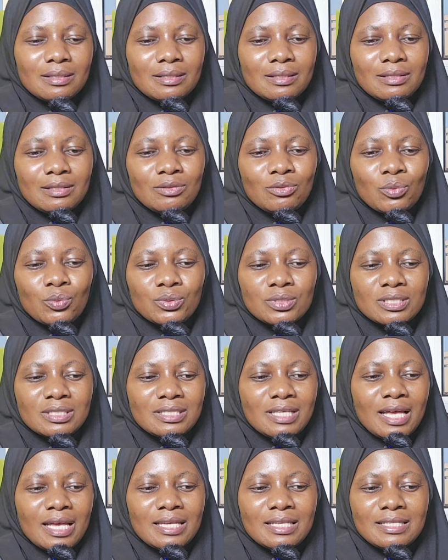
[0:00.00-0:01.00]
those
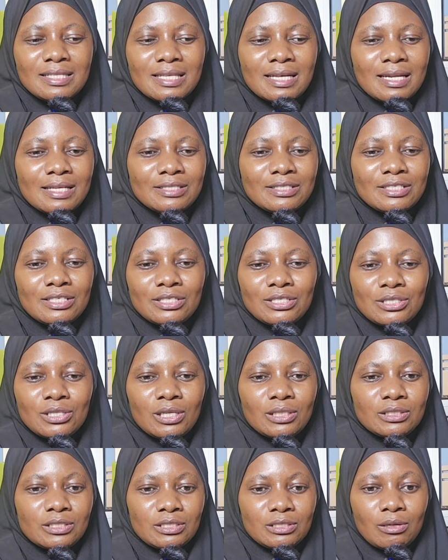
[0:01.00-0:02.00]
days that I just
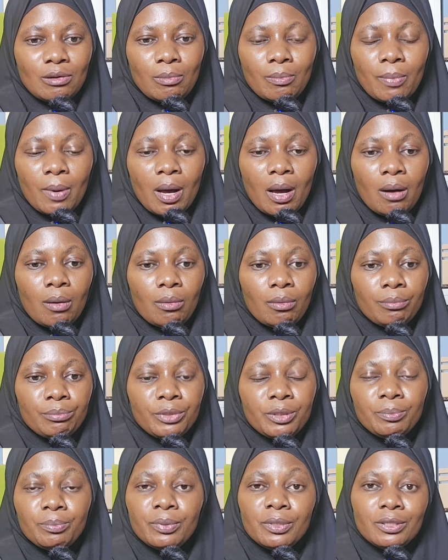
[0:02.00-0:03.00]
got to know about
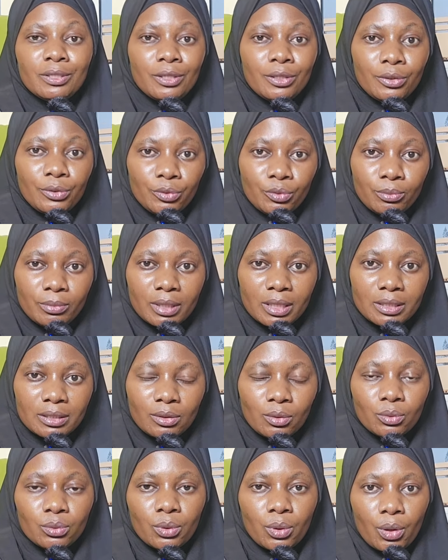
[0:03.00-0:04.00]
me being a
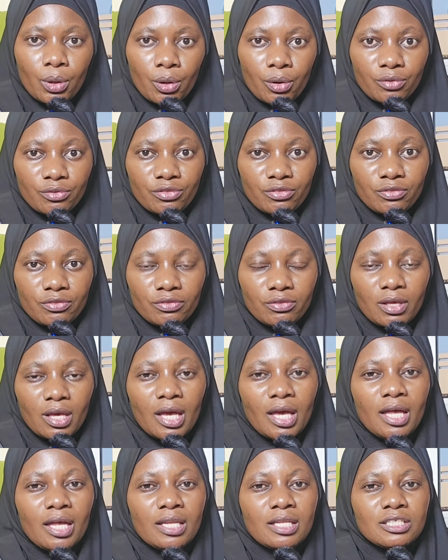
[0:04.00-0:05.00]
human on earth,
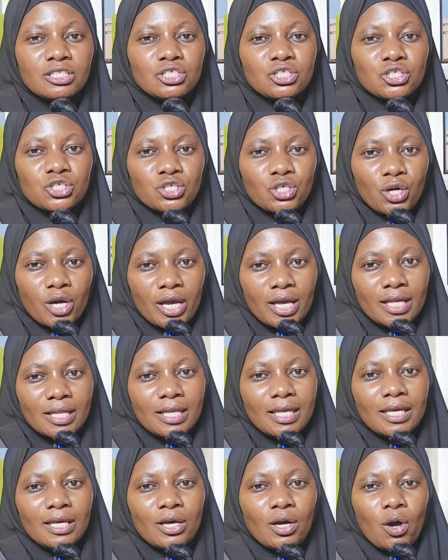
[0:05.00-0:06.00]
and
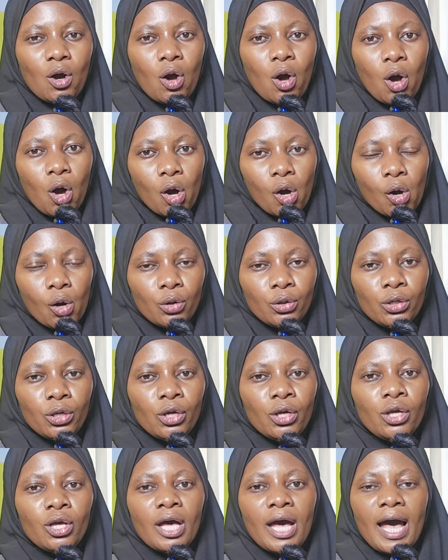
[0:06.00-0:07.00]
trailing on
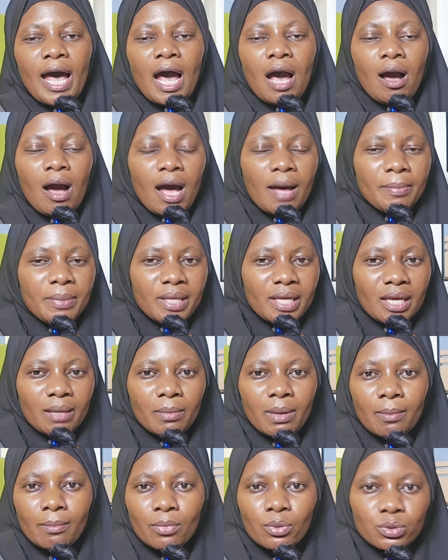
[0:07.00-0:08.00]
how I
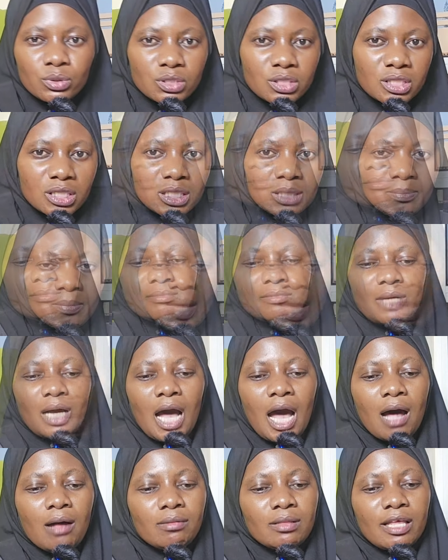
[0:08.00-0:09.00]
became a Muslim,
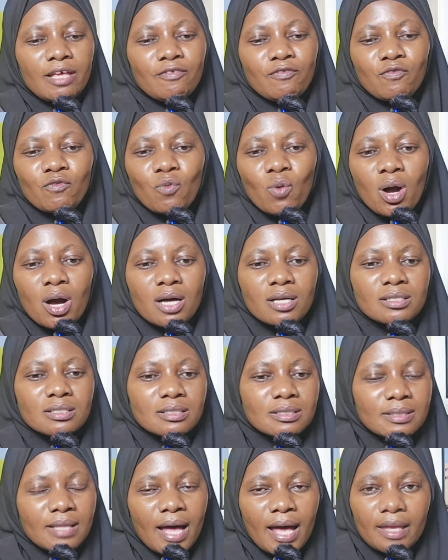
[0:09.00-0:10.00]
how life
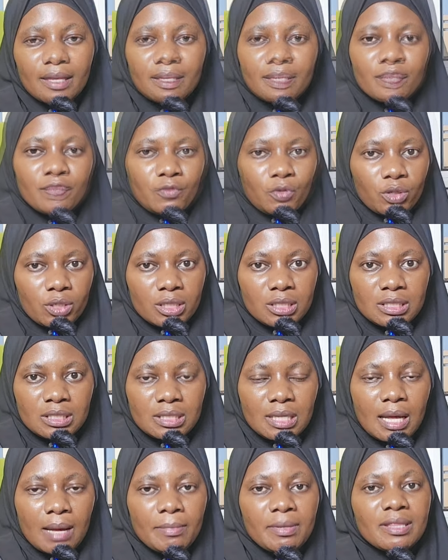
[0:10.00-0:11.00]
was like before
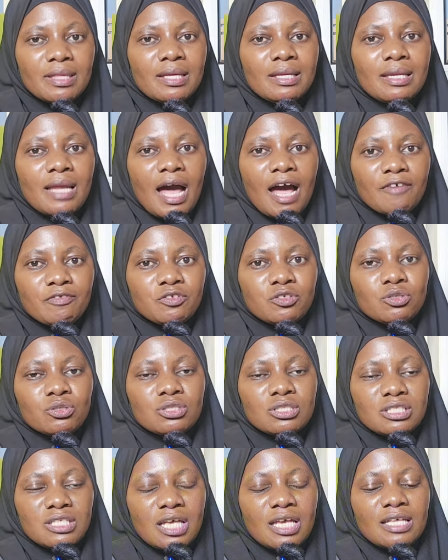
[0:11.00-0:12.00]
Islam, and then after
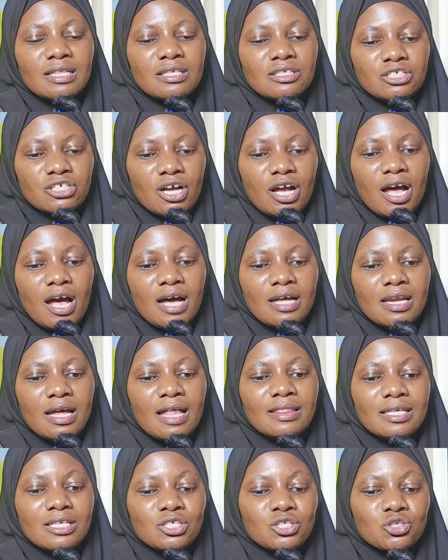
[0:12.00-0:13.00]
saying the Shahada,
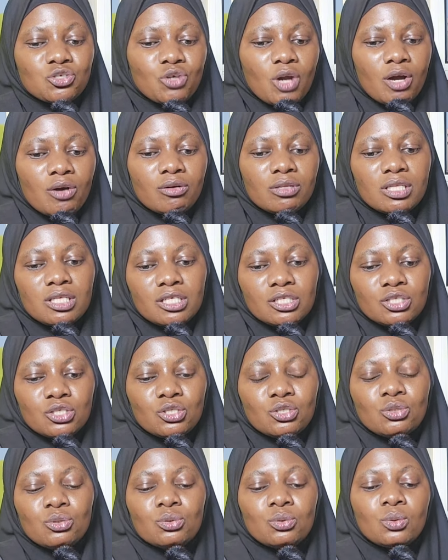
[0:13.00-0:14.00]
and then struggling
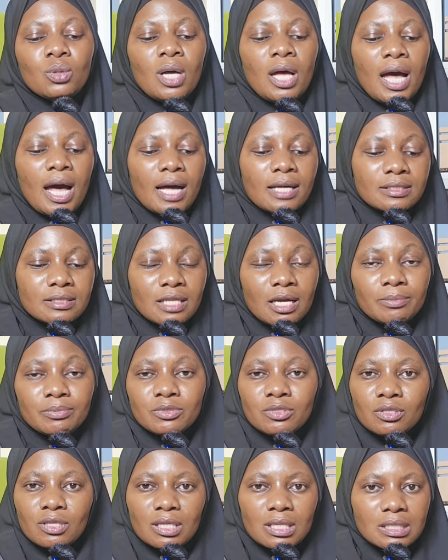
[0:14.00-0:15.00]
to
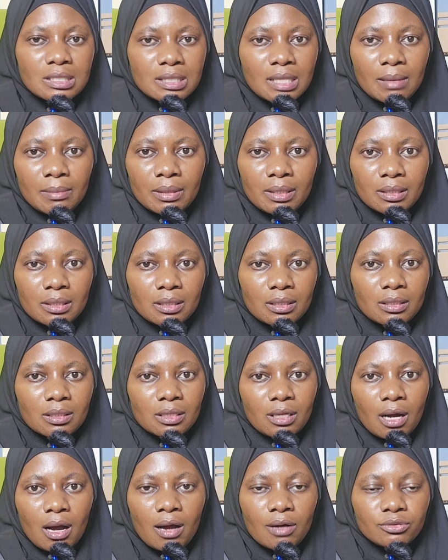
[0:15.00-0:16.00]
adapt to the Islamic
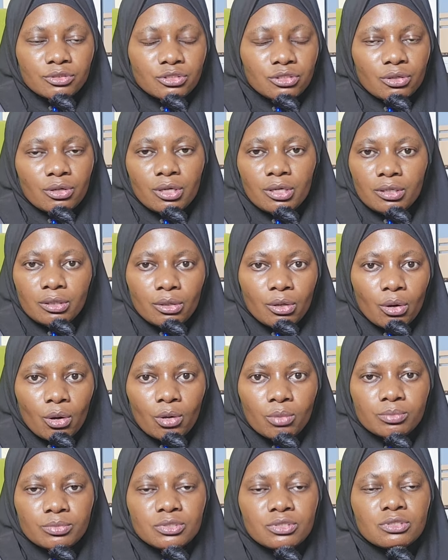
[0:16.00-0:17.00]
culture and
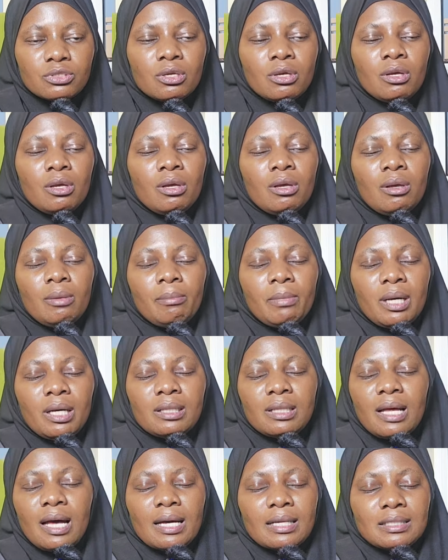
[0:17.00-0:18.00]
norms. May
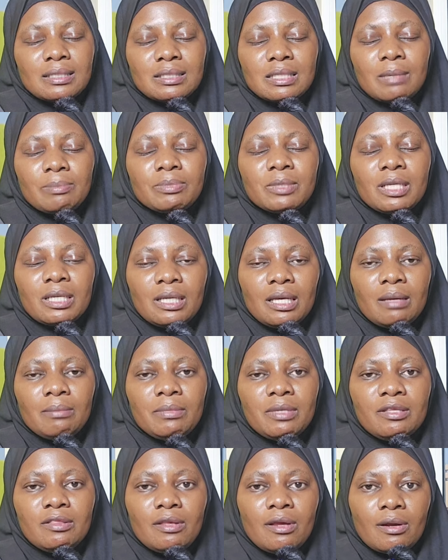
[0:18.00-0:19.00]
Allah accept and get
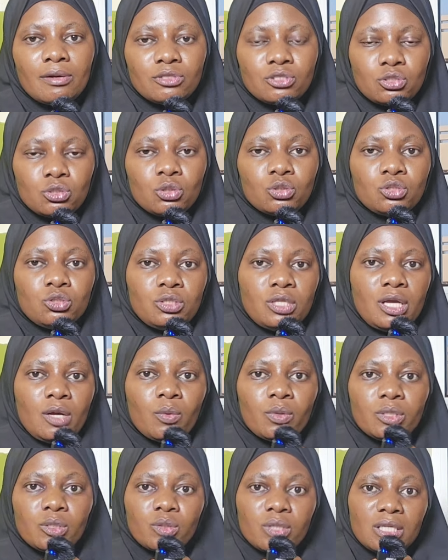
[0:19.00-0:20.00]
me there. So today
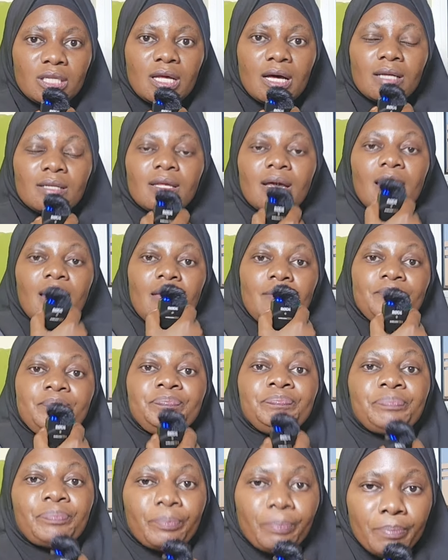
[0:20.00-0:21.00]
we're looking at
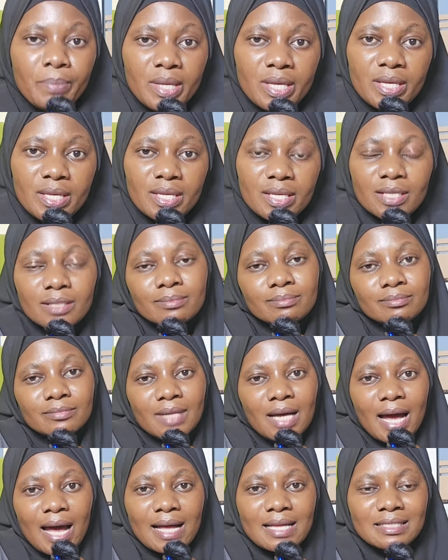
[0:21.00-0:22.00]
me
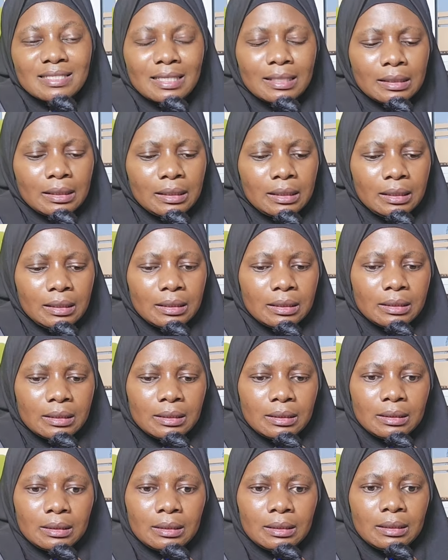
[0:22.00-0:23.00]
as a
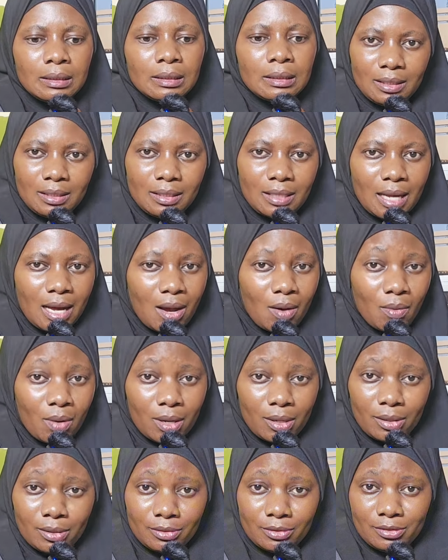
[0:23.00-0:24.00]
kid and how
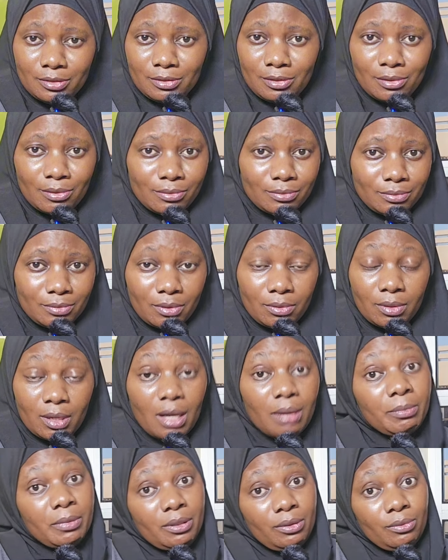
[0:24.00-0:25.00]
I got to know, oh,
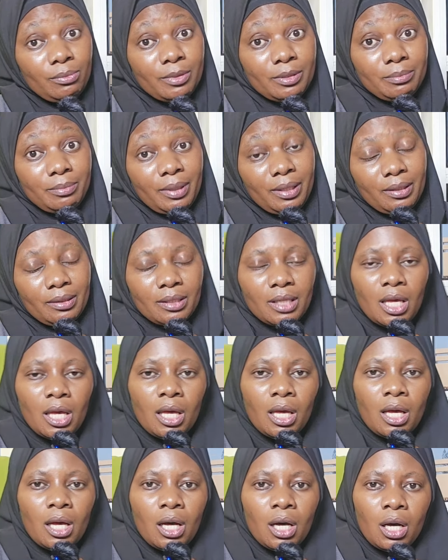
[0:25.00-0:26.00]
I'm a human being.
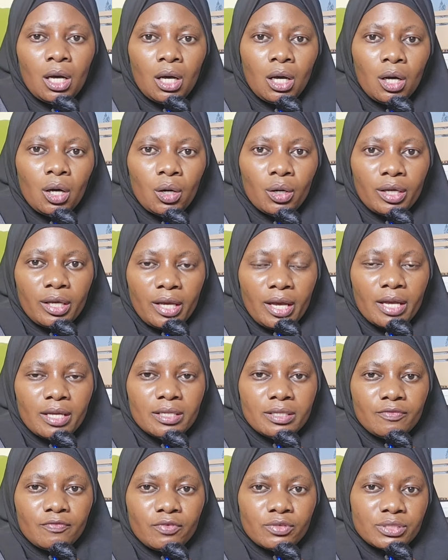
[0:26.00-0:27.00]

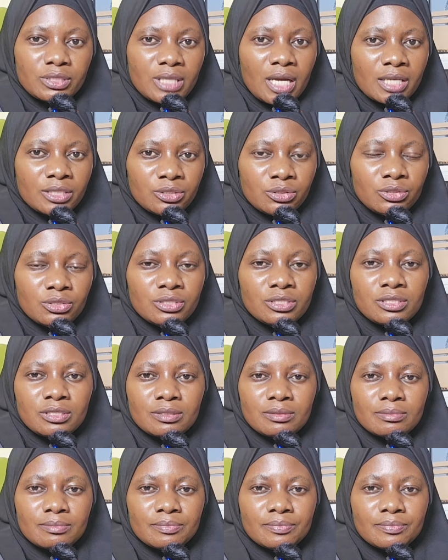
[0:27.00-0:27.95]
Okay, for starters,